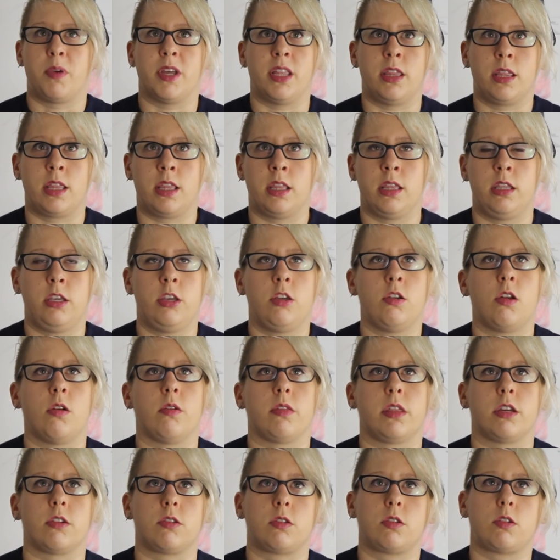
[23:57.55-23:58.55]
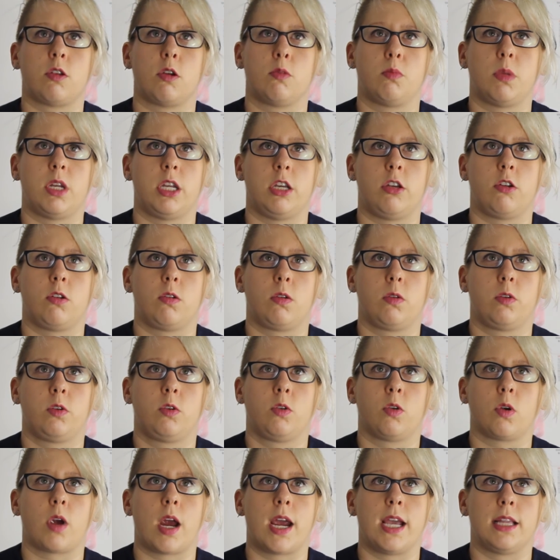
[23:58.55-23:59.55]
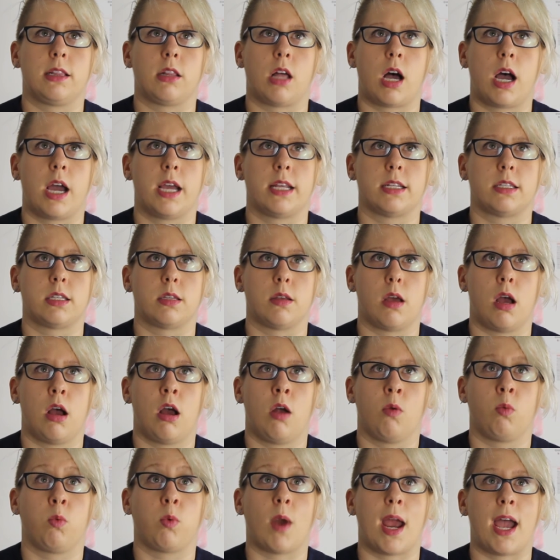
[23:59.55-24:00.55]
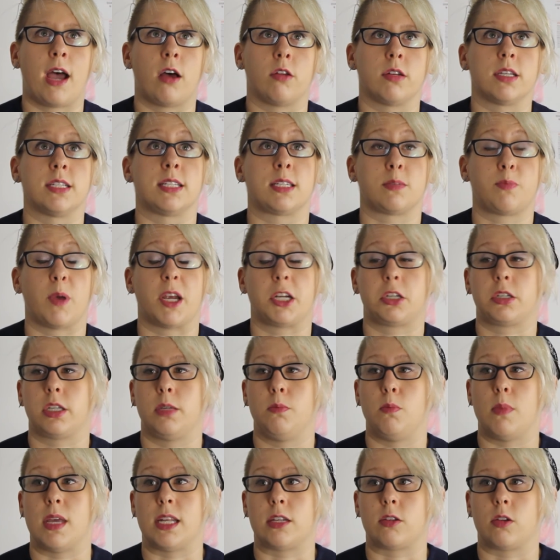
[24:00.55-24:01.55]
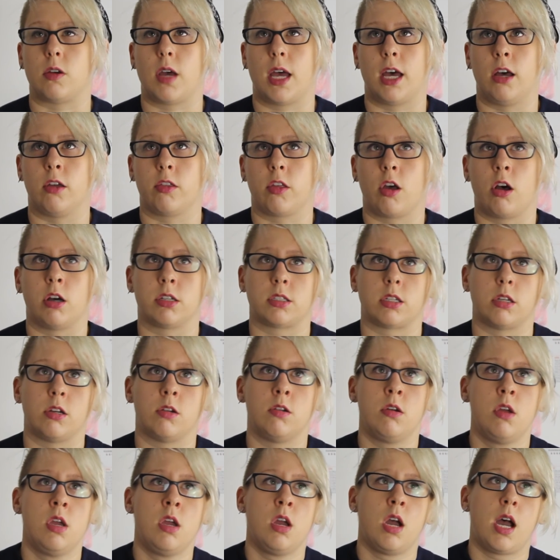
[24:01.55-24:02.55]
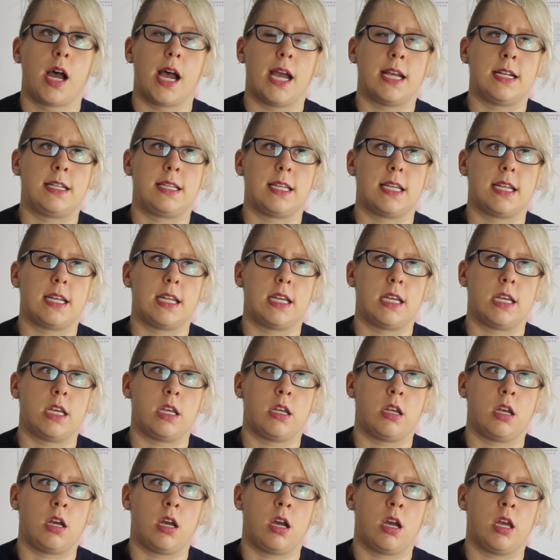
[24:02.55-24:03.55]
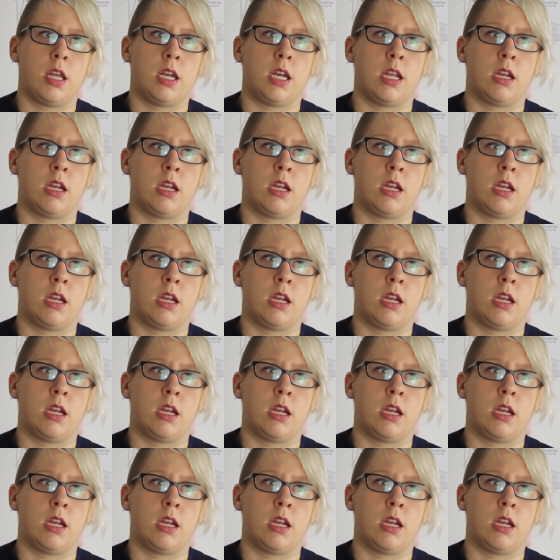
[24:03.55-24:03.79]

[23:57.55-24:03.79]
But you know, there's so many gray lines around, especially mental health. Also, I did a,